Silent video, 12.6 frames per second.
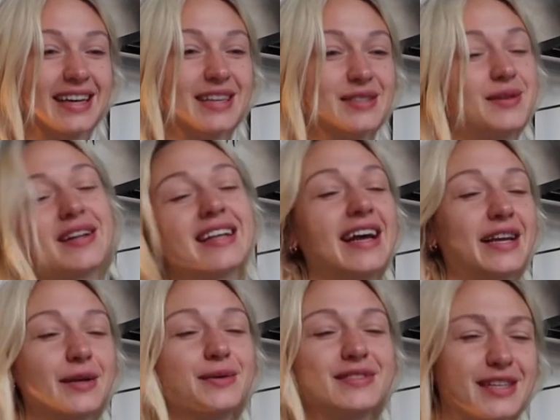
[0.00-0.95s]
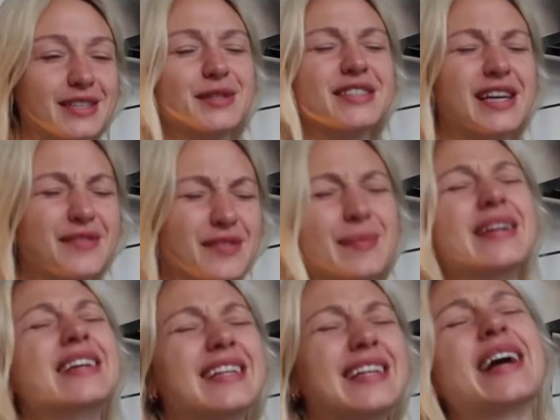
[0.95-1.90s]
So not like you touch yourself and
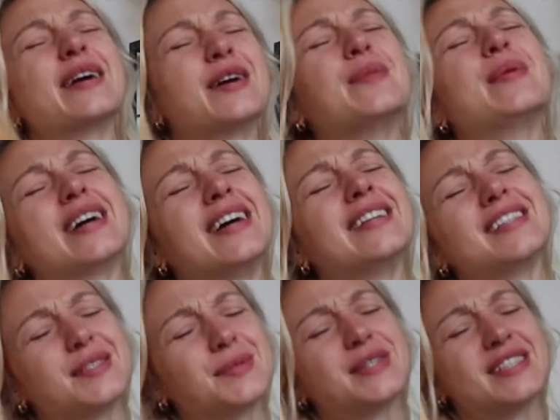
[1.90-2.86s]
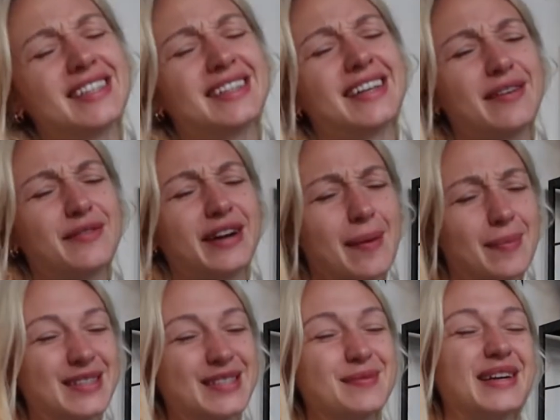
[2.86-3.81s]
immediately like, oh my God, that's the worst thing that ever
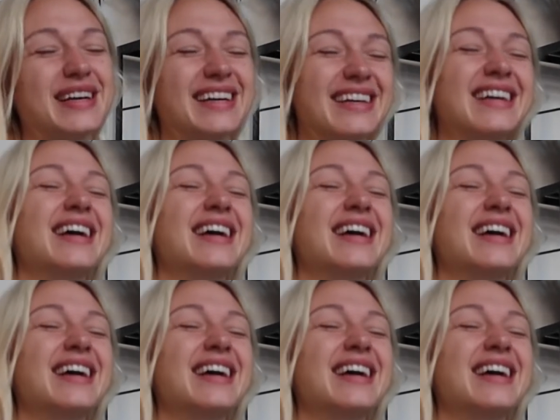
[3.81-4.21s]
happened to me.